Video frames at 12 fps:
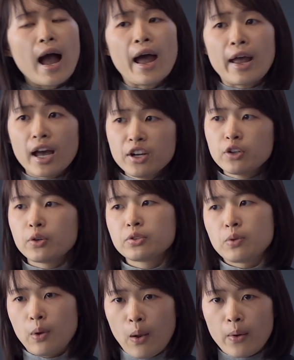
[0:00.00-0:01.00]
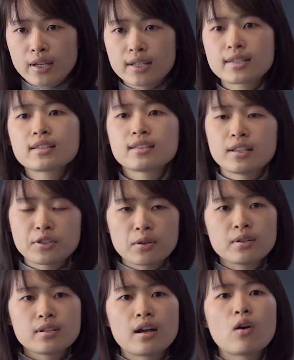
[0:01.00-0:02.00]
are unknown to lawyers. They
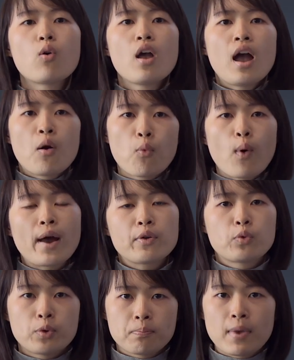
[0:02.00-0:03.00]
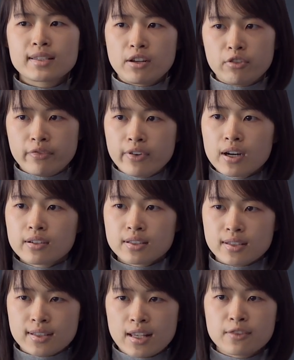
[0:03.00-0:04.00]
don't know what would make their referral
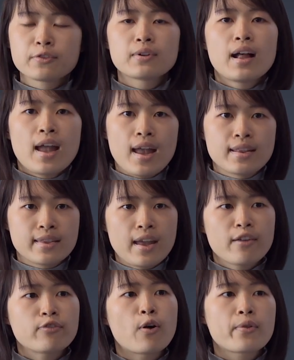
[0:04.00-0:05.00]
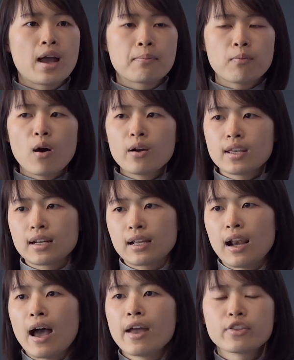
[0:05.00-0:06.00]
successful, and therefore they are more
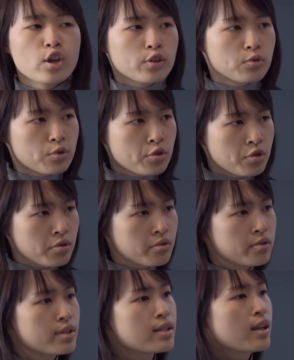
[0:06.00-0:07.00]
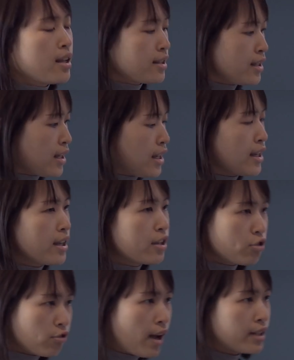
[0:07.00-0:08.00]
inclined to choose the
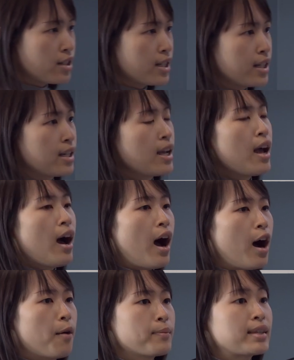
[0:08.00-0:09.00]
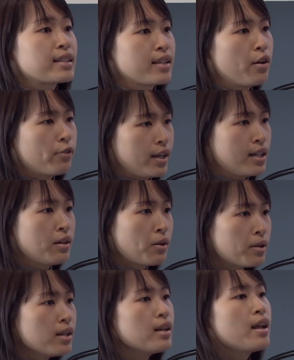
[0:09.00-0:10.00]
strategy that they already
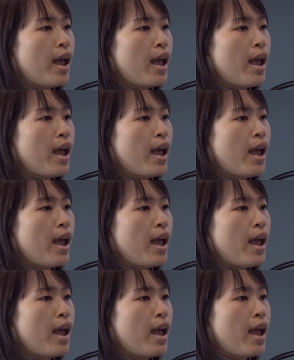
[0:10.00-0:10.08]
know,